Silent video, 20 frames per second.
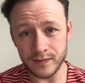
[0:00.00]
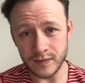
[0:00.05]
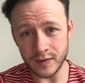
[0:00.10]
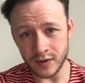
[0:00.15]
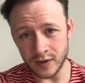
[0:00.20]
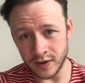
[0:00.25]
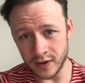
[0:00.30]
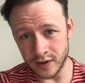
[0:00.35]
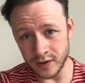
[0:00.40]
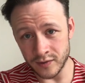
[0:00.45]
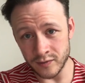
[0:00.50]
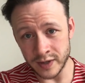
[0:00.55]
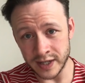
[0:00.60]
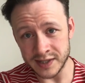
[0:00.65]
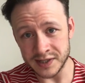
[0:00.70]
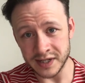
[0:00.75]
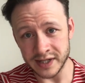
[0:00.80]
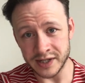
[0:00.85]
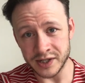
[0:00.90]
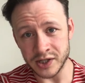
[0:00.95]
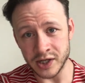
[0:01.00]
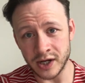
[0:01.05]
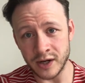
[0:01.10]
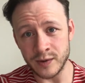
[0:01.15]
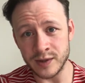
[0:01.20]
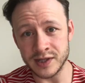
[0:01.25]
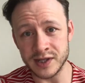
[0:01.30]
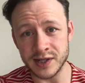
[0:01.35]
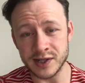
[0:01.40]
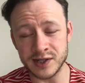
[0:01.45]
on a wrestling
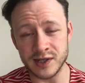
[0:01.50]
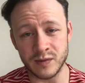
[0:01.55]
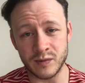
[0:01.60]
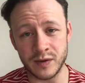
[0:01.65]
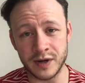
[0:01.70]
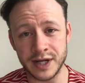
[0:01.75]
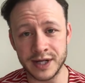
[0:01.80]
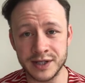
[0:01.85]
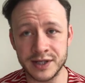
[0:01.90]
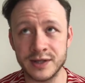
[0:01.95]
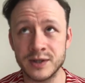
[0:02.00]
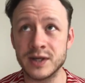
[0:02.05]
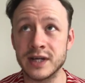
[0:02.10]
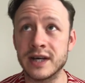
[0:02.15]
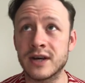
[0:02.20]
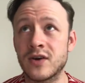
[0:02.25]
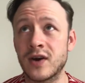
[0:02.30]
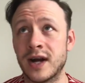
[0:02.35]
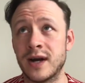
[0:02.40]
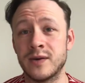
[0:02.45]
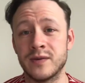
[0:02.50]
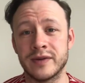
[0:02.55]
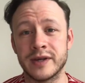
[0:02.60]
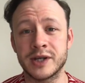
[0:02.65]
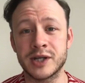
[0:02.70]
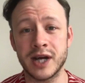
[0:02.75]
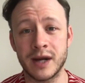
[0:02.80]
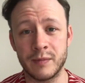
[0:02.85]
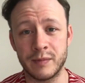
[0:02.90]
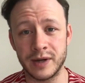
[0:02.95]
show is that someone is usually crowned the
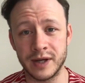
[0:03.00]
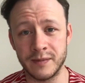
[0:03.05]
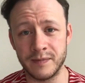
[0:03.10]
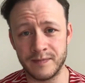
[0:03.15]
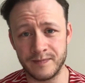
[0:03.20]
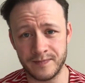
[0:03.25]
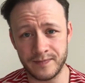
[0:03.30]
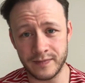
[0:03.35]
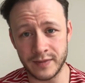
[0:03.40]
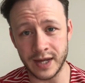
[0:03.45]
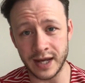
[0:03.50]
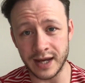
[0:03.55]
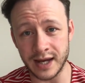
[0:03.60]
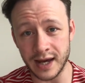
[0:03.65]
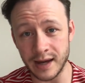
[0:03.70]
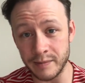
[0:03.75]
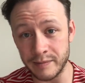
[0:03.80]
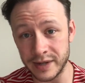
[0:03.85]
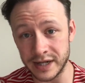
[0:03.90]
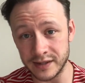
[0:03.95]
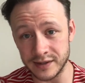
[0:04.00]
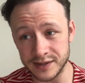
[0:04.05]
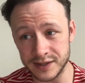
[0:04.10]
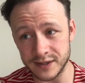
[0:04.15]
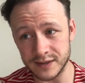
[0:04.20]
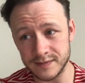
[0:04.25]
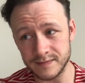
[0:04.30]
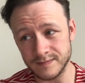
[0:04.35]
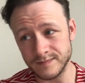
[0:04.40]
champion and they get a belt,